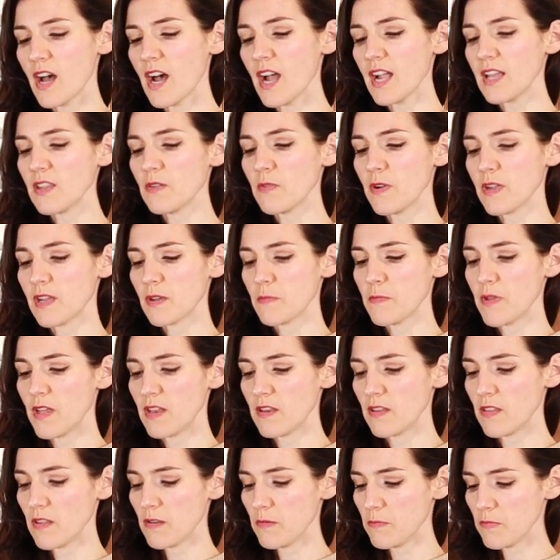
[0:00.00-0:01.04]
Highly
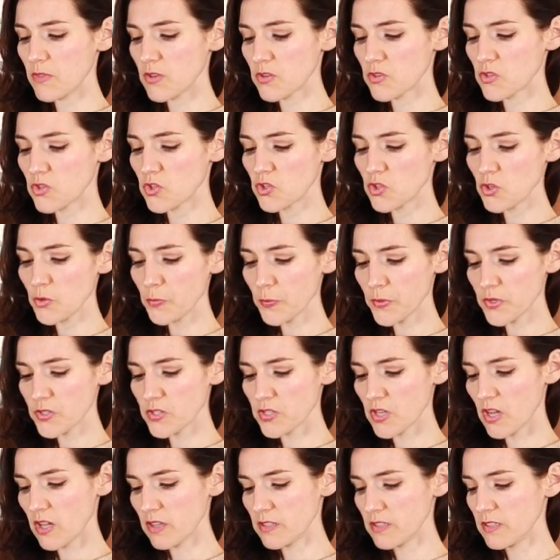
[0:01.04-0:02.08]
recommend them. They're super
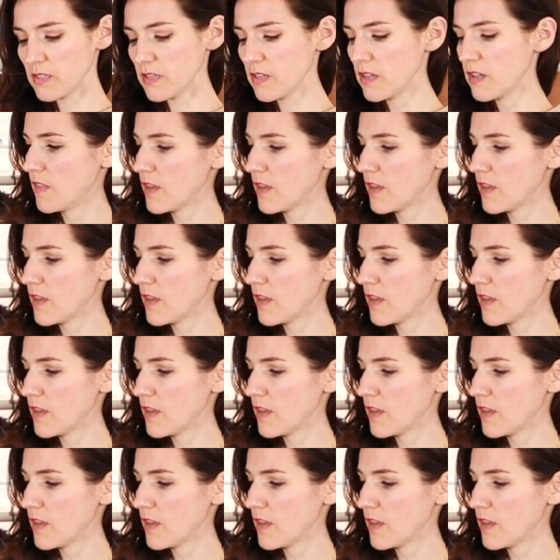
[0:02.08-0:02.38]
solid.